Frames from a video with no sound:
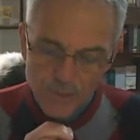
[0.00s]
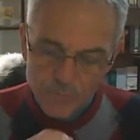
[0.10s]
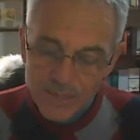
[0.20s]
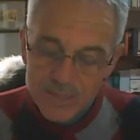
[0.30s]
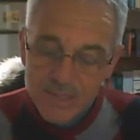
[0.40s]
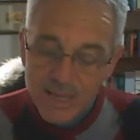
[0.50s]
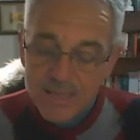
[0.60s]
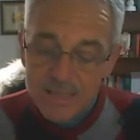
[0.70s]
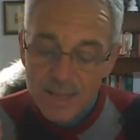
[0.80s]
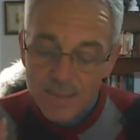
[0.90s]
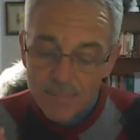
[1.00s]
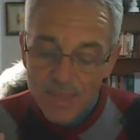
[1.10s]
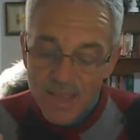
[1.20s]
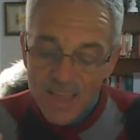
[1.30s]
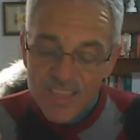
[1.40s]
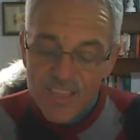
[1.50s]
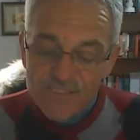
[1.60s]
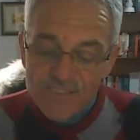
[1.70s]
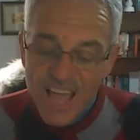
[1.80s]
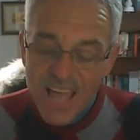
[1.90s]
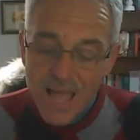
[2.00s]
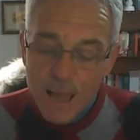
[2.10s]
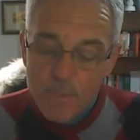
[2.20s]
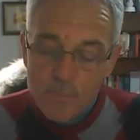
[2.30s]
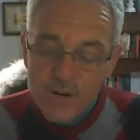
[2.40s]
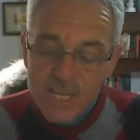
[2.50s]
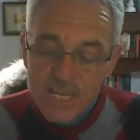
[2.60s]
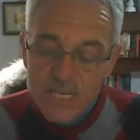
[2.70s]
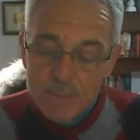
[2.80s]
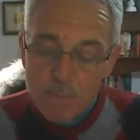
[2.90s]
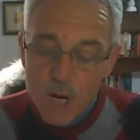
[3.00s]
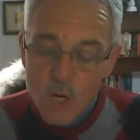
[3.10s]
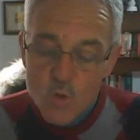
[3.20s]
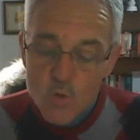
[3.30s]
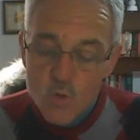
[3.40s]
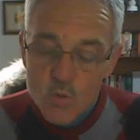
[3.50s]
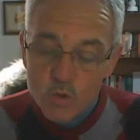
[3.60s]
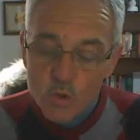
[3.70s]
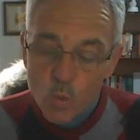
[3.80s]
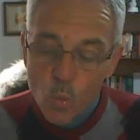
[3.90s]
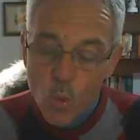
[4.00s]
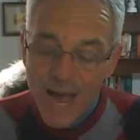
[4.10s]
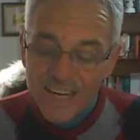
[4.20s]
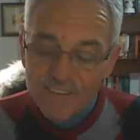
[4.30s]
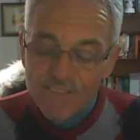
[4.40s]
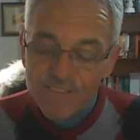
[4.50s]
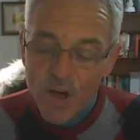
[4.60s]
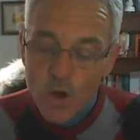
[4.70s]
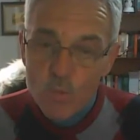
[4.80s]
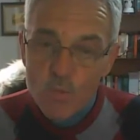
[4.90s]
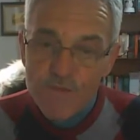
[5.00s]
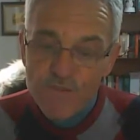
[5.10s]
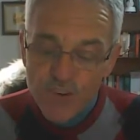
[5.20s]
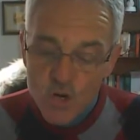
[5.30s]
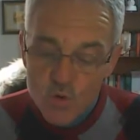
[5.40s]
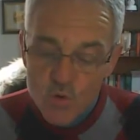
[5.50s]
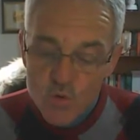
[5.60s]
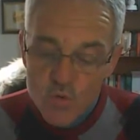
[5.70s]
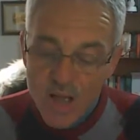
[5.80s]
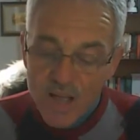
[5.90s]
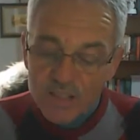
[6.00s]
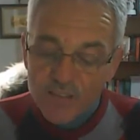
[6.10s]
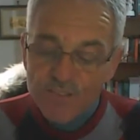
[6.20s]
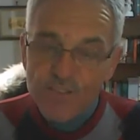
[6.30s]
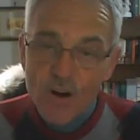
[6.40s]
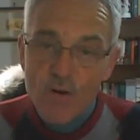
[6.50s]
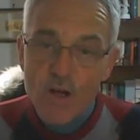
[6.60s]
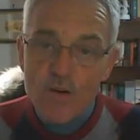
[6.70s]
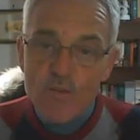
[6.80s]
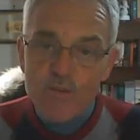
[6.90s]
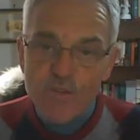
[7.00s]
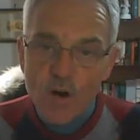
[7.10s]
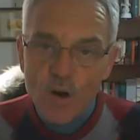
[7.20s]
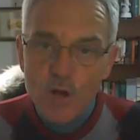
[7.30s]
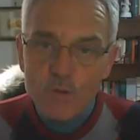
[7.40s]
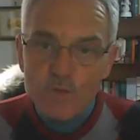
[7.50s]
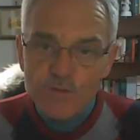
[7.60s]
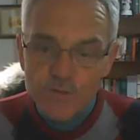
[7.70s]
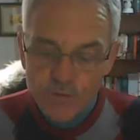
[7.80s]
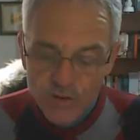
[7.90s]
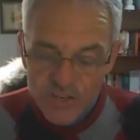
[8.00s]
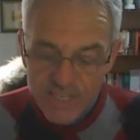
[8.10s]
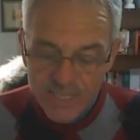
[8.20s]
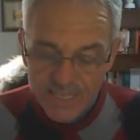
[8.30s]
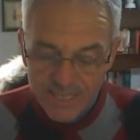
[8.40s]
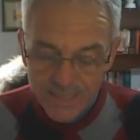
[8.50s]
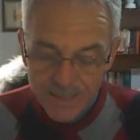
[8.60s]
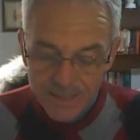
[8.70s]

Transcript: When it says, "The fair breeze blew, the white foam flew, the furrow followed free.